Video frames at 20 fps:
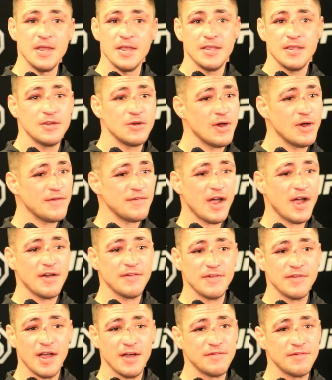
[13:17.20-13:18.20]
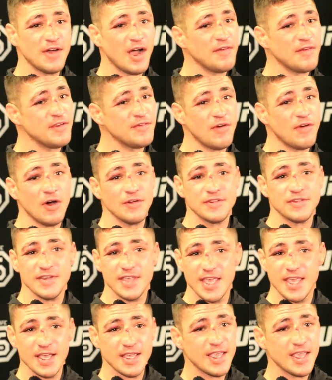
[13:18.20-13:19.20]
you know, I've evolved the
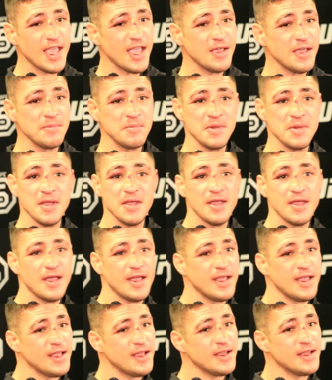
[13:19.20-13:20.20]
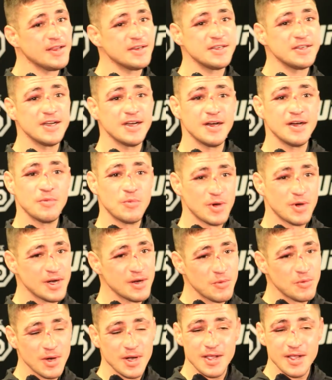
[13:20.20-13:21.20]
kick game, and we're
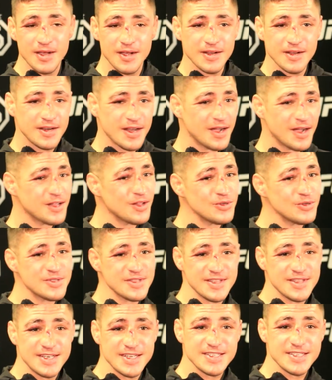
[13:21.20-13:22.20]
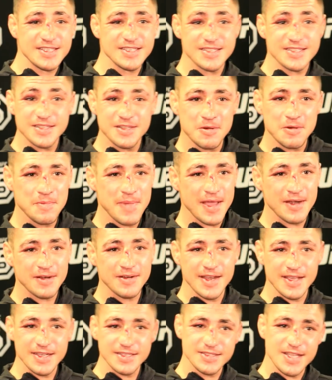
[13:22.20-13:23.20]
gonna work on closing the distance a little better
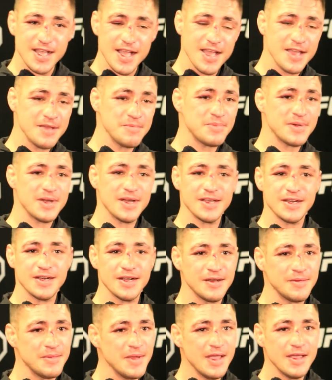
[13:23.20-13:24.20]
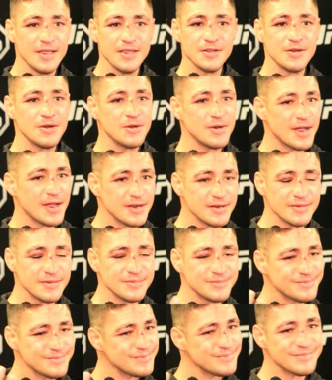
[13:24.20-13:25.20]
next time. But you know, I
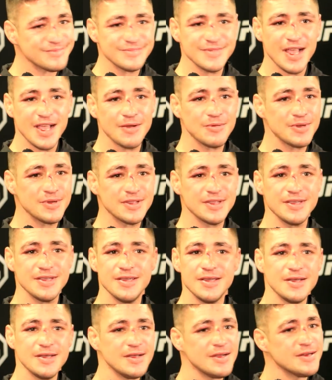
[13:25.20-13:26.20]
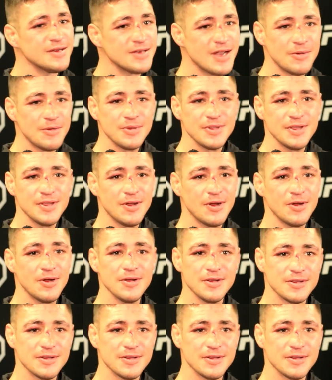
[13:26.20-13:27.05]
not really hurt.